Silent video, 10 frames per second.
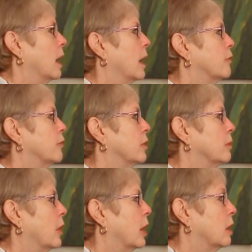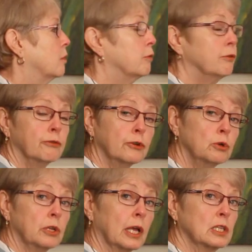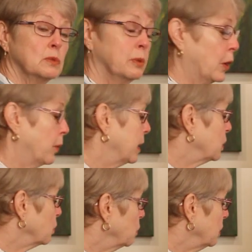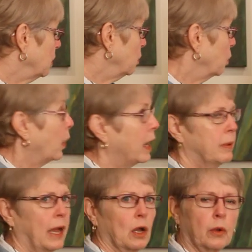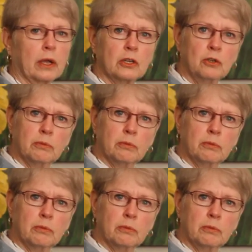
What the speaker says: from our fruit experiment when we way back when, can you